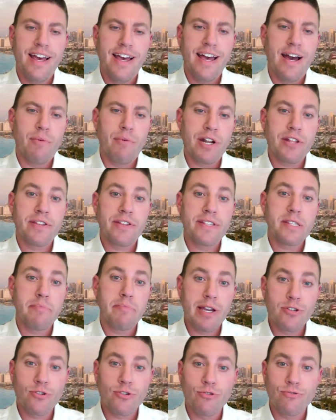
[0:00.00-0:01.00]
And one of the
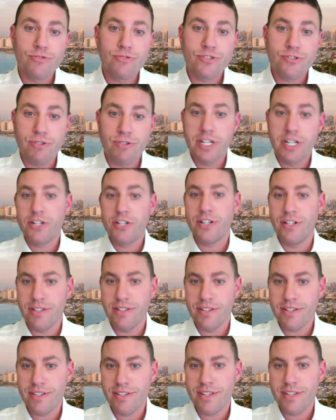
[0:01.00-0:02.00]
special
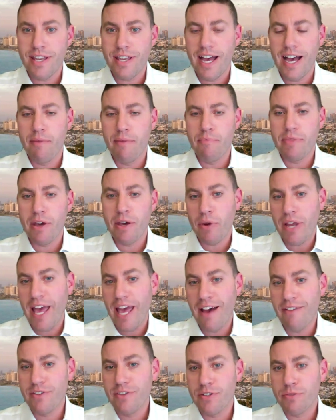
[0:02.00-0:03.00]
traditions that we
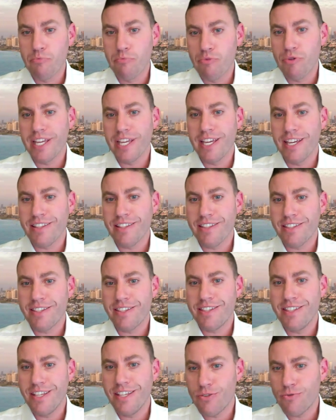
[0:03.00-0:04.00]
have is bringing
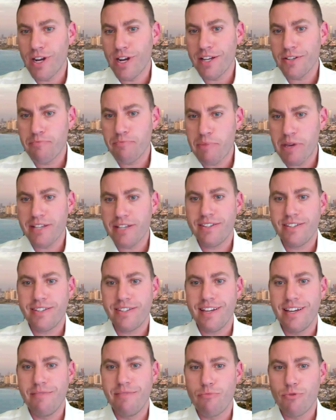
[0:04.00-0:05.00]
Israel's best
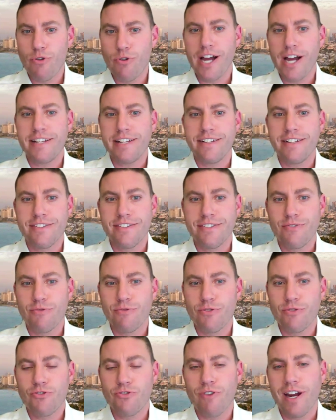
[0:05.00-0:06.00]
and brightest to
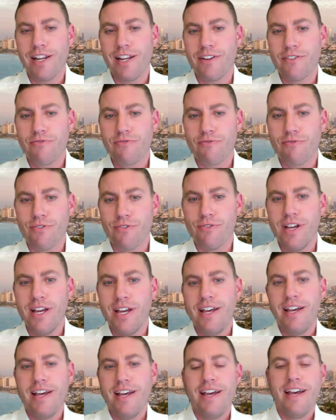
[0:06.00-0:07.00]
Australia through
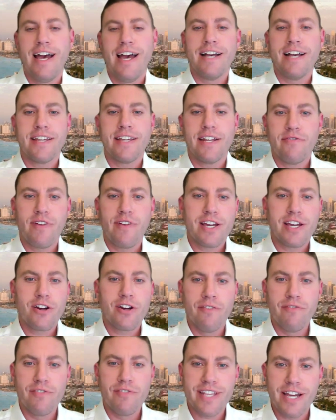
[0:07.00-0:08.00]
our ZFA
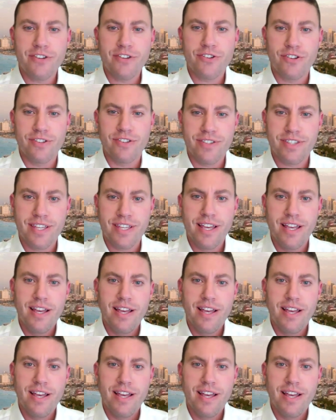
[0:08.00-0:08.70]
conversations.